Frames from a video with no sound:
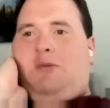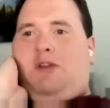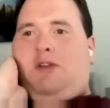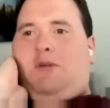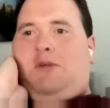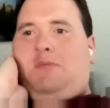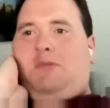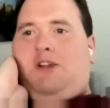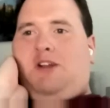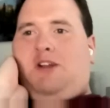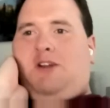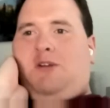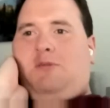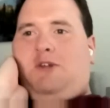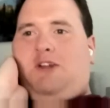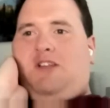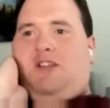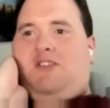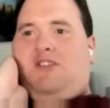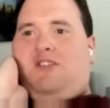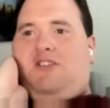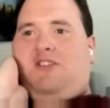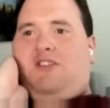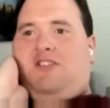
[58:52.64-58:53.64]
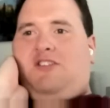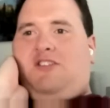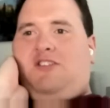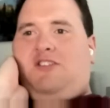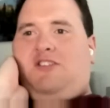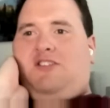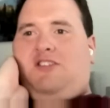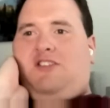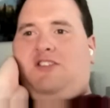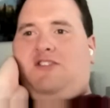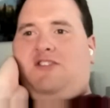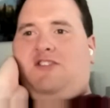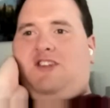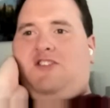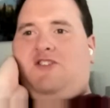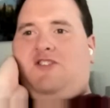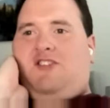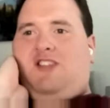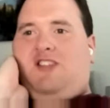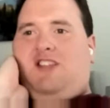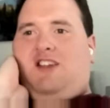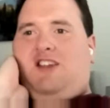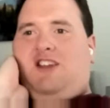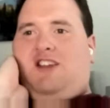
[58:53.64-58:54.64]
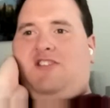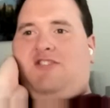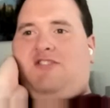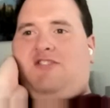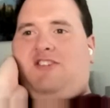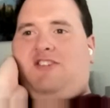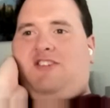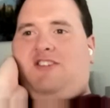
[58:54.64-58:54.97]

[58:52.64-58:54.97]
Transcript: been a bigger Manchester City fan in my life.